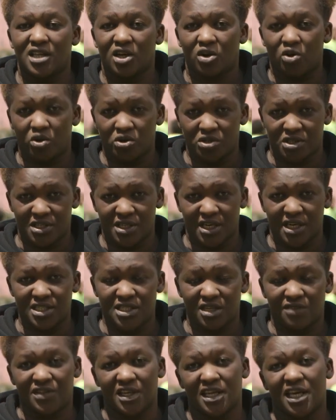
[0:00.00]
The coach
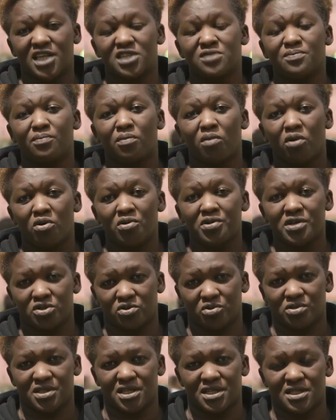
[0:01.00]
says if they get more
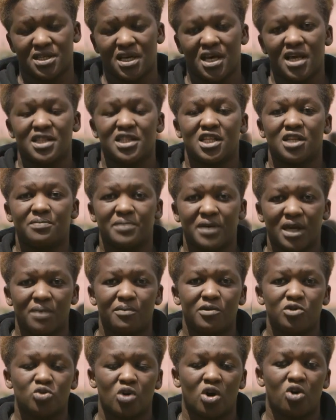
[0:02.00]
resources, they'll be
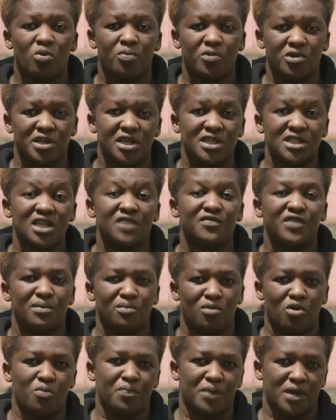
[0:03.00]
able to accommodate
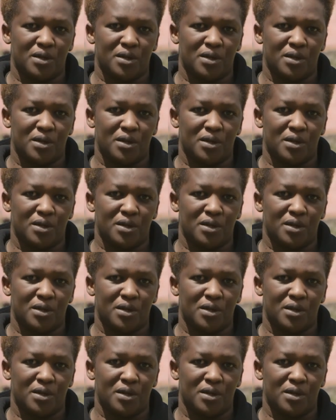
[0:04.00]
even more